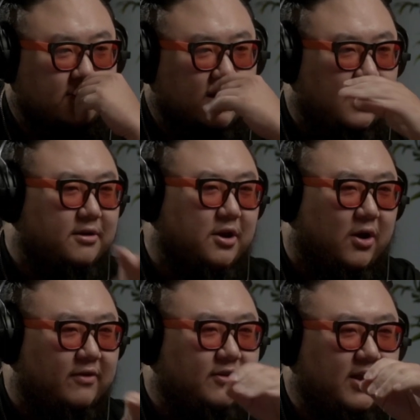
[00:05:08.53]
don't know.
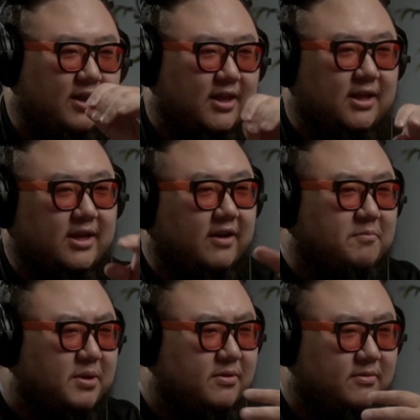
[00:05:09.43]
I feel like lately I've
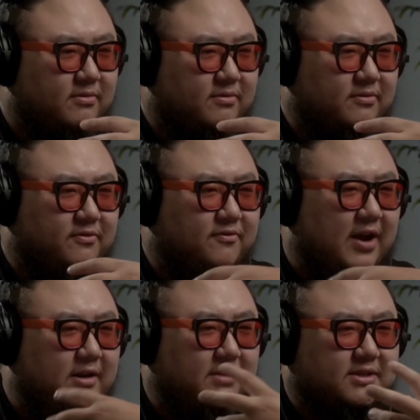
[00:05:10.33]
been
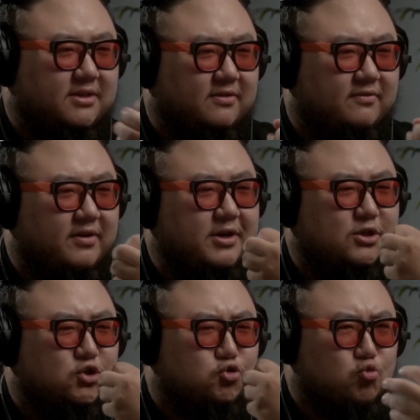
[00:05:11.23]
finding myself very
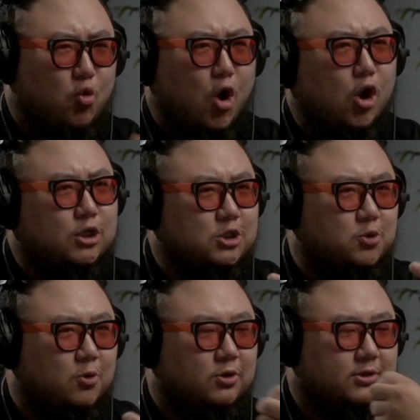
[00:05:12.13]
drawn
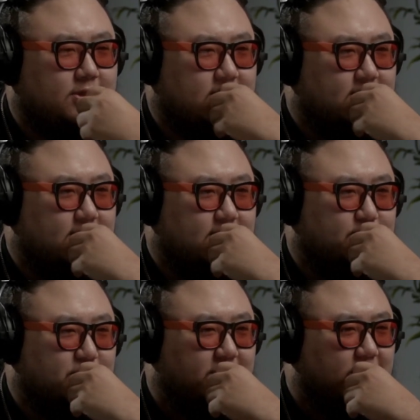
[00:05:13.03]
towards
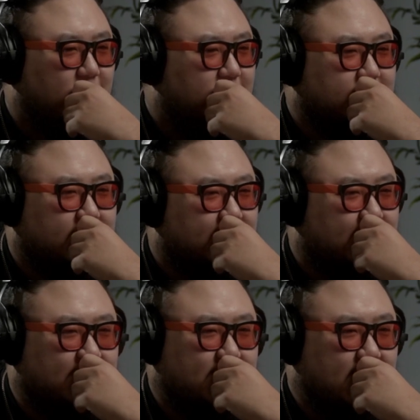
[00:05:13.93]

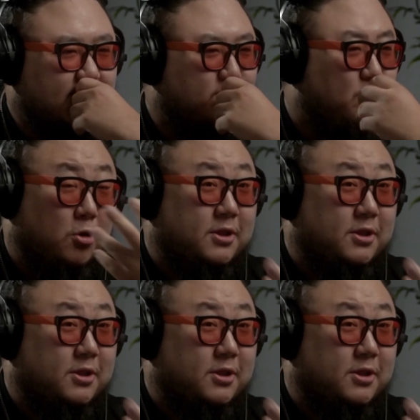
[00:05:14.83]
pre-choruses more